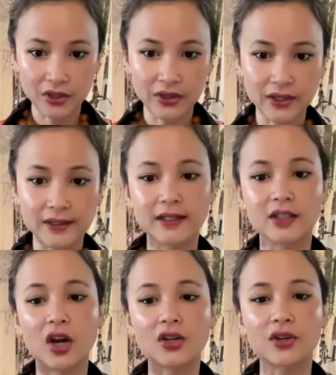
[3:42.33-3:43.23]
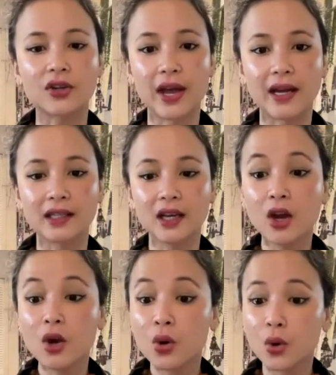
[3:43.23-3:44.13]
This and Dr. That,
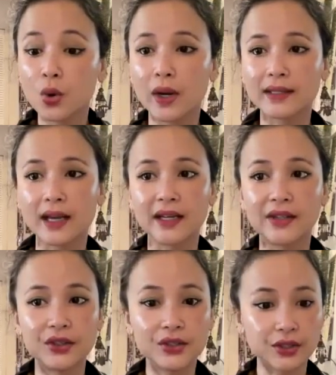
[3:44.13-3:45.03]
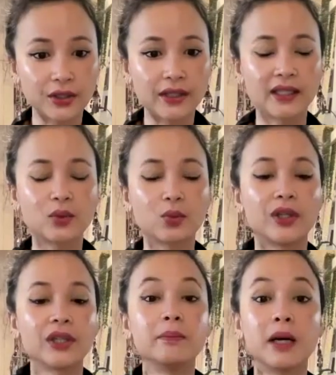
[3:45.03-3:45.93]
who, as I understood it, were
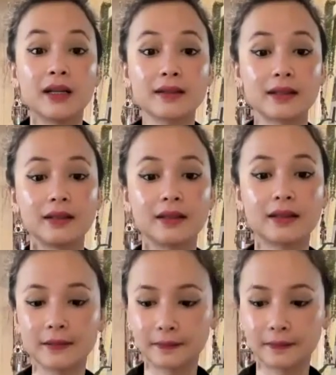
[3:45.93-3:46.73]
the bosses.